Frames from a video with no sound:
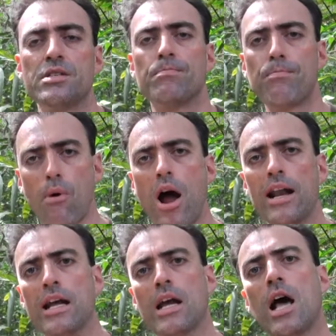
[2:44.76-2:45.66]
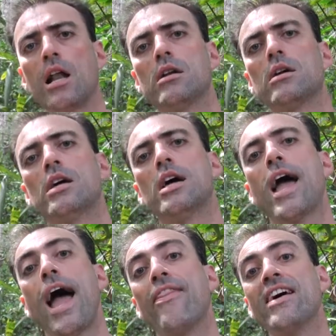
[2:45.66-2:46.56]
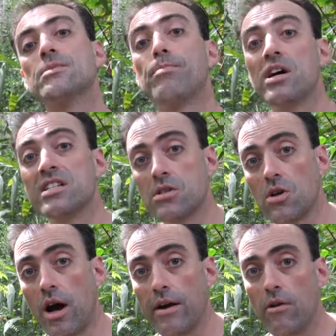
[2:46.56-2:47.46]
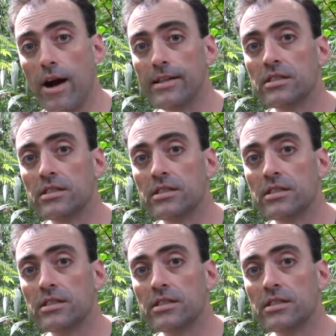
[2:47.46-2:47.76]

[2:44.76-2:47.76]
It's brightly colored. And that's by design, right?